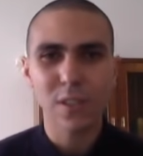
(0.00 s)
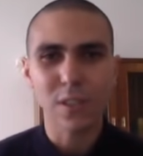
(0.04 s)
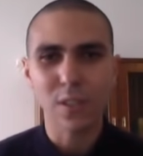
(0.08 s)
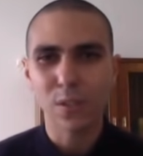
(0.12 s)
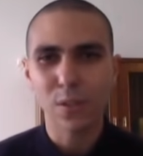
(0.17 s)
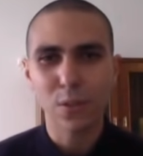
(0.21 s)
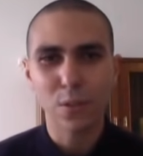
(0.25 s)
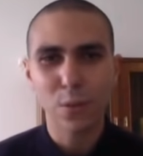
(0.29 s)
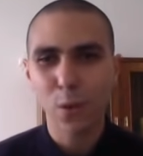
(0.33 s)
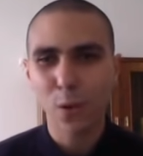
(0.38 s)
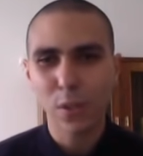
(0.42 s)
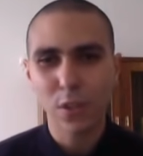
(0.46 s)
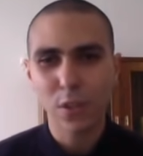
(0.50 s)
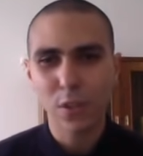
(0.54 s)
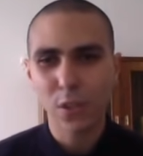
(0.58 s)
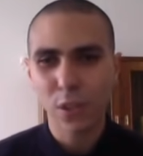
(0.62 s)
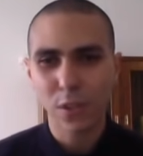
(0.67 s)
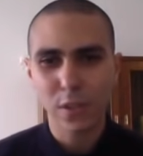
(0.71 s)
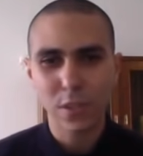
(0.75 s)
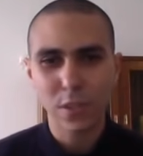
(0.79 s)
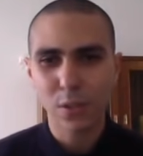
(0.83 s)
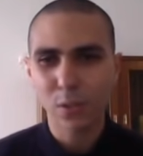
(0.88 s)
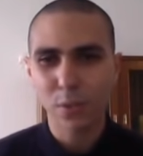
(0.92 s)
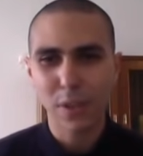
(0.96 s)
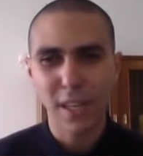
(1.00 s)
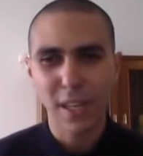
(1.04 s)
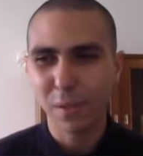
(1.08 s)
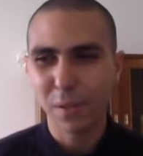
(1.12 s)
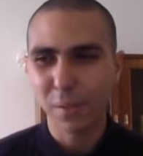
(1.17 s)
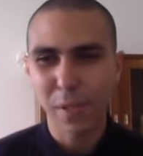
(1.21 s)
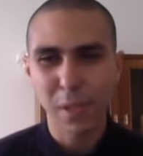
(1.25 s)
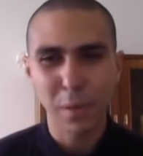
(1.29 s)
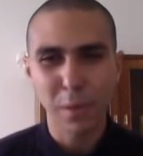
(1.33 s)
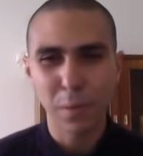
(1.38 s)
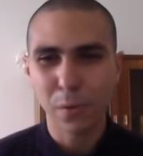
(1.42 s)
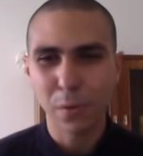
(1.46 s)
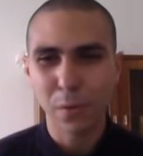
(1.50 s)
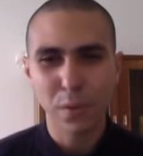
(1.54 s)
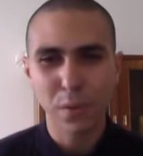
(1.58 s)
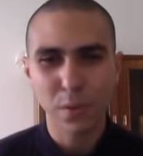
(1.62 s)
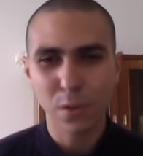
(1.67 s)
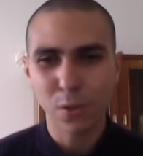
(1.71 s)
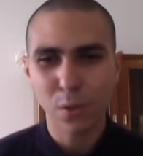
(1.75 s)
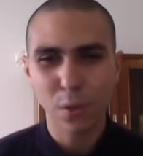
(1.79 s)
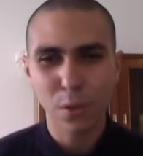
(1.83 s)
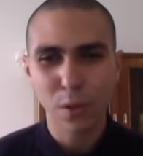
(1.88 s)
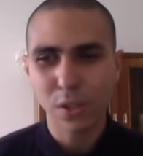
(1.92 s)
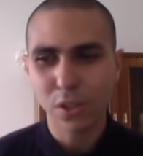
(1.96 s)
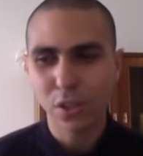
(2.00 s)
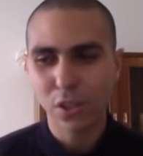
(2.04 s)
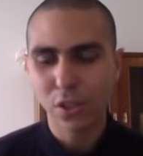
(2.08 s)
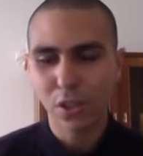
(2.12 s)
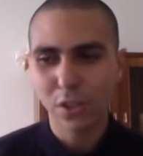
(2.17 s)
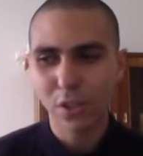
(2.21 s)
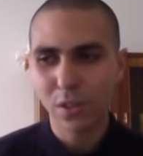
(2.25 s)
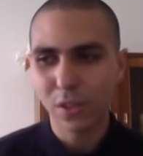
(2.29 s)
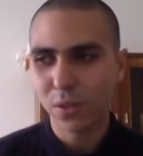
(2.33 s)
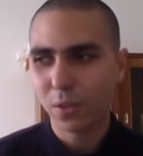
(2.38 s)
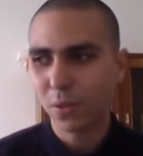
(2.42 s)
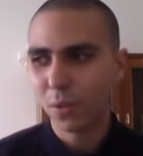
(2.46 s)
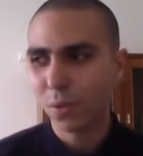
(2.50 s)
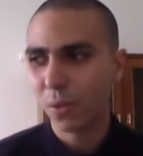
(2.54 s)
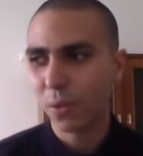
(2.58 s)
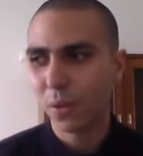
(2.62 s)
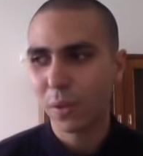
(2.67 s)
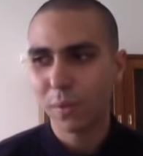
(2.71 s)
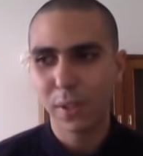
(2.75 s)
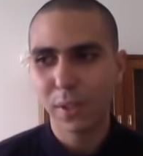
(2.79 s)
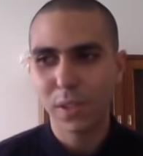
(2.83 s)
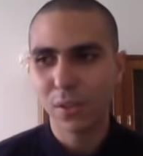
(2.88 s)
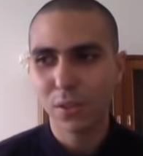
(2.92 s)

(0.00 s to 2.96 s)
It's so unjust to people. It's so unjust to women.